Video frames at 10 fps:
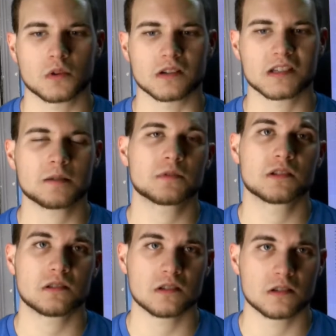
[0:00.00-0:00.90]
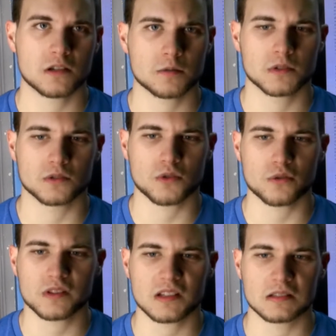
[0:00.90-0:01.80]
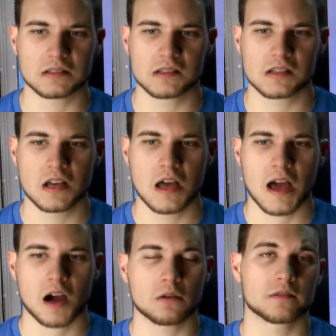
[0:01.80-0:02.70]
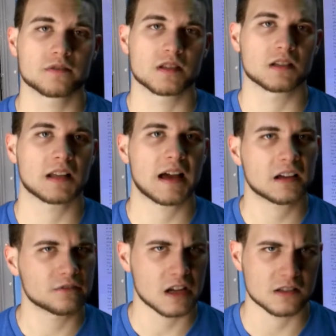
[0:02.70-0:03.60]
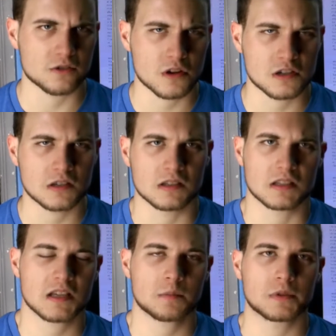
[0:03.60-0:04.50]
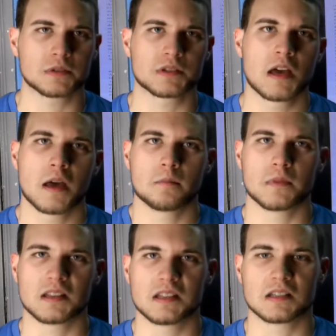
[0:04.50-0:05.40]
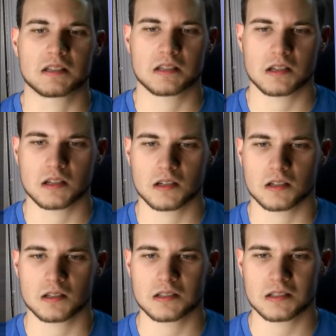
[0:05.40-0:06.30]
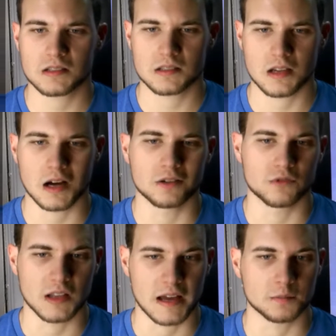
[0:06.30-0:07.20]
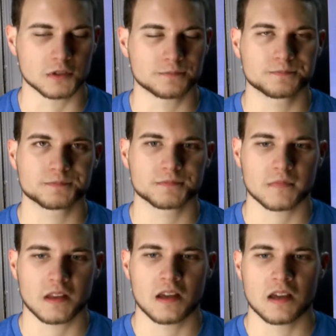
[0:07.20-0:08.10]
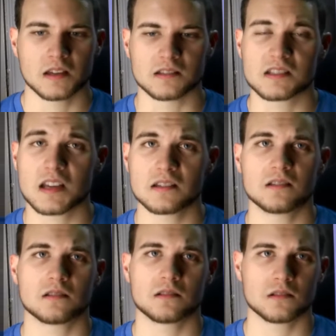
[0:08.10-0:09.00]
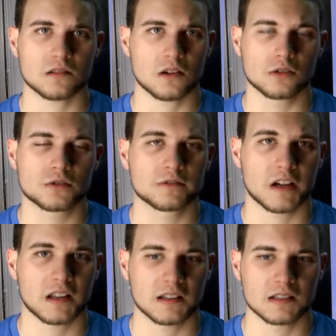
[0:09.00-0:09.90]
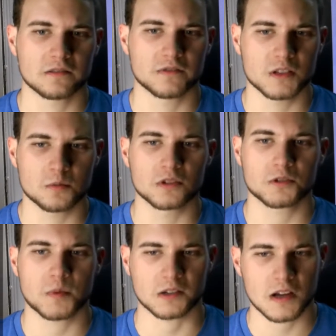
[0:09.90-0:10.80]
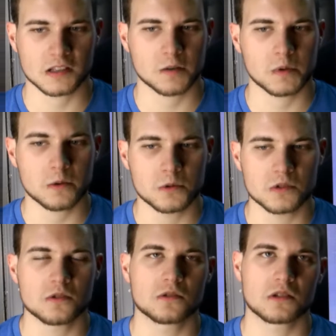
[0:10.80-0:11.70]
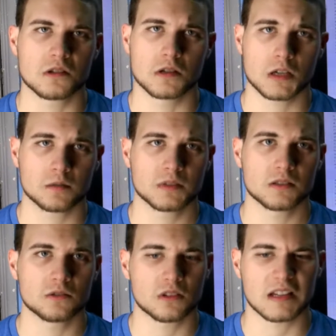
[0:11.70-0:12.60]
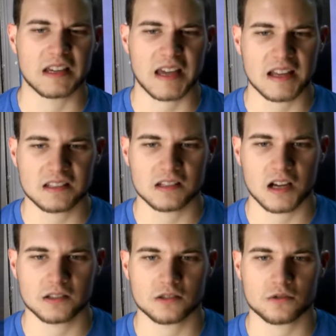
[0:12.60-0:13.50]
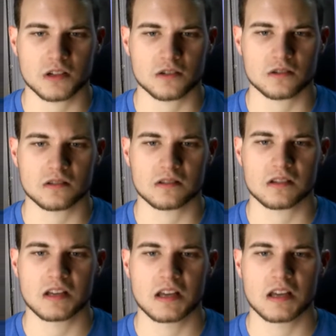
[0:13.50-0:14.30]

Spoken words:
were attempted to determine growth yields, however the lack of concentration in the samples made this unreliable. Instead, ultraviolet visible spectroscopy was used to determine nucleic acid concentrations